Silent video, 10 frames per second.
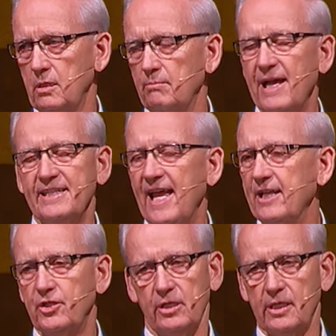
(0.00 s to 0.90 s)
My
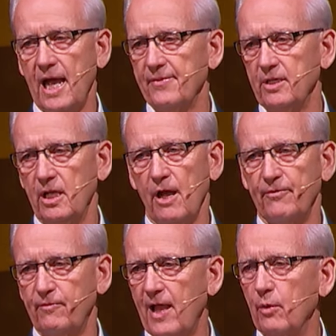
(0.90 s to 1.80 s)
dad could have gotten the nut off
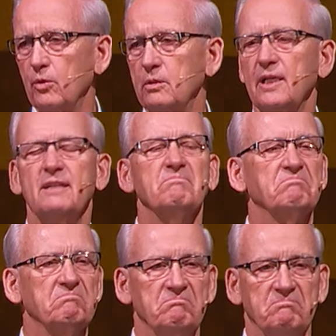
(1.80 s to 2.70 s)
the flywheel
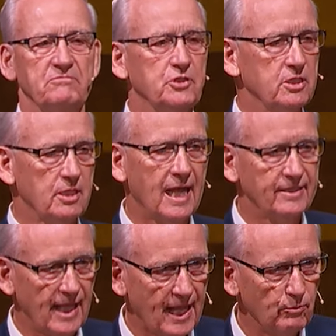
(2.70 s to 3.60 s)
just like
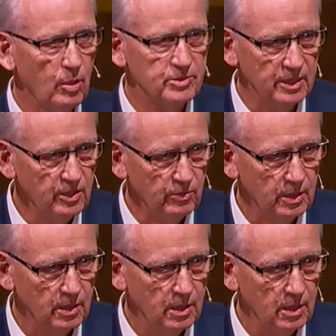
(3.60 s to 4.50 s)
that. What was he doing?
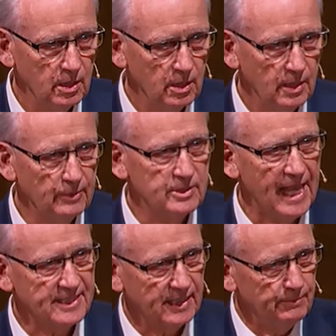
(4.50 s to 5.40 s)
He was
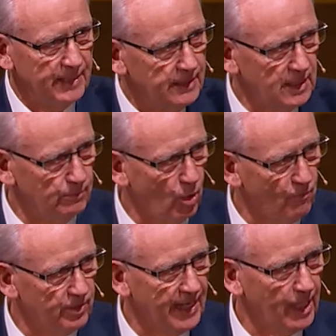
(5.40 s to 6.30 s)
asking me to come
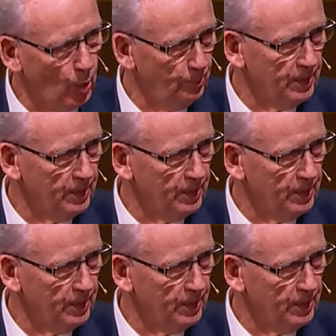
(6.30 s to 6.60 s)
over and help